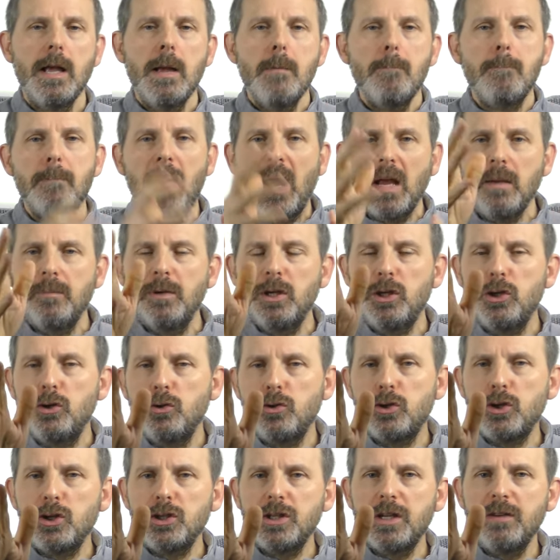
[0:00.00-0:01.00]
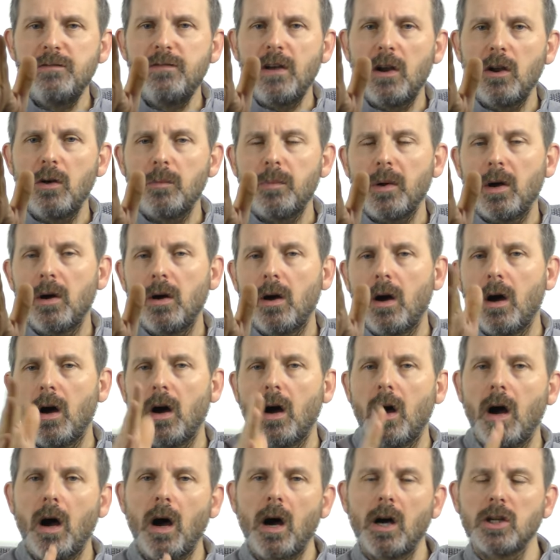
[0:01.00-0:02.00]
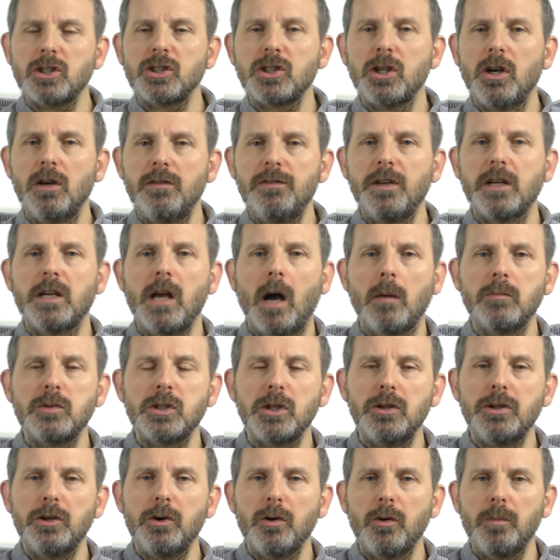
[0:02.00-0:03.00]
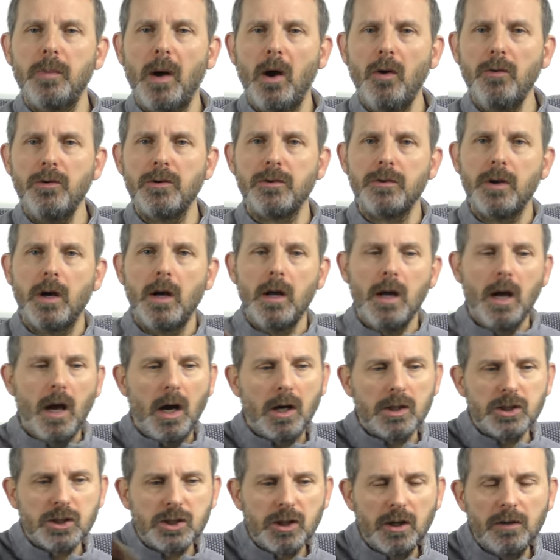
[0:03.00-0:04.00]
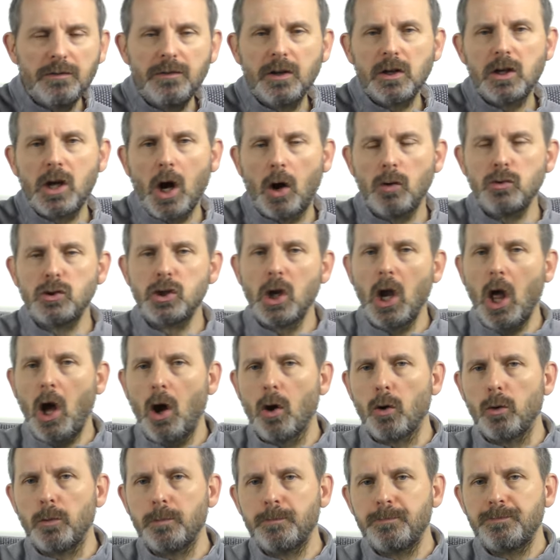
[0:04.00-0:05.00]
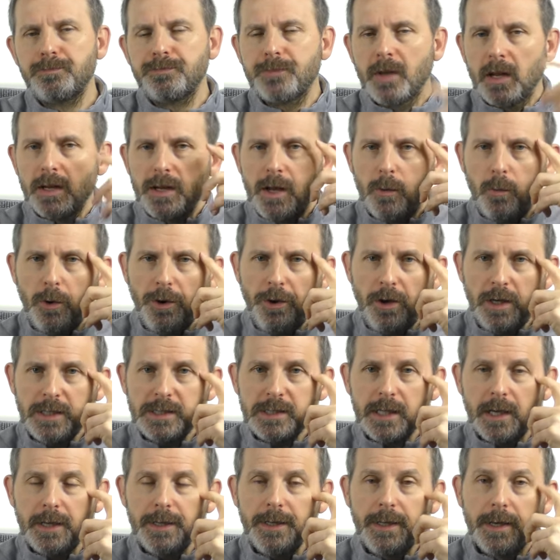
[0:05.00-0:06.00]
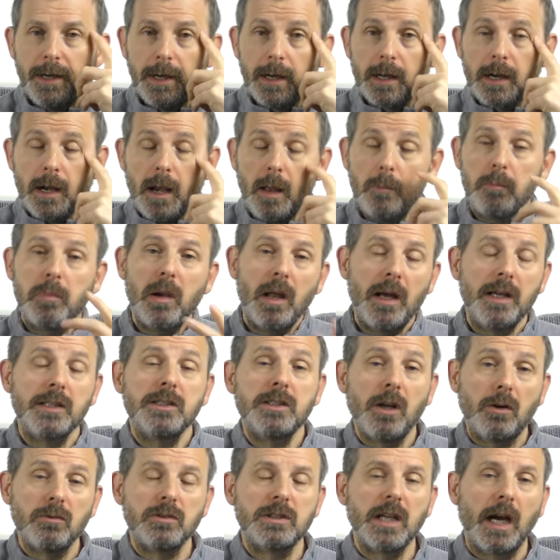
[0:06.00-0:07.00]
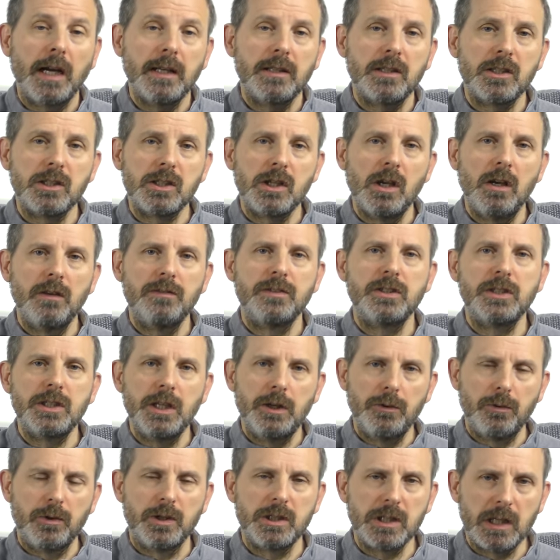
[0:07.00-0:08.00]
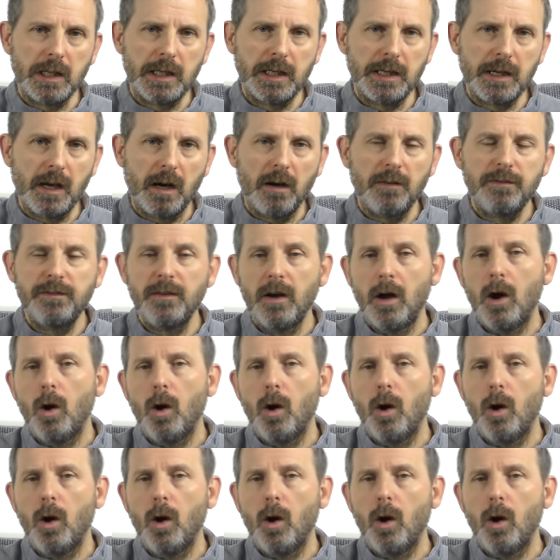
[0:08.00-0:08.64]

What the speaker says: Maybe you should develop a serve that comes at your opponent, a serve that goes low. Now, when I say club players don't take the serve seriously enough,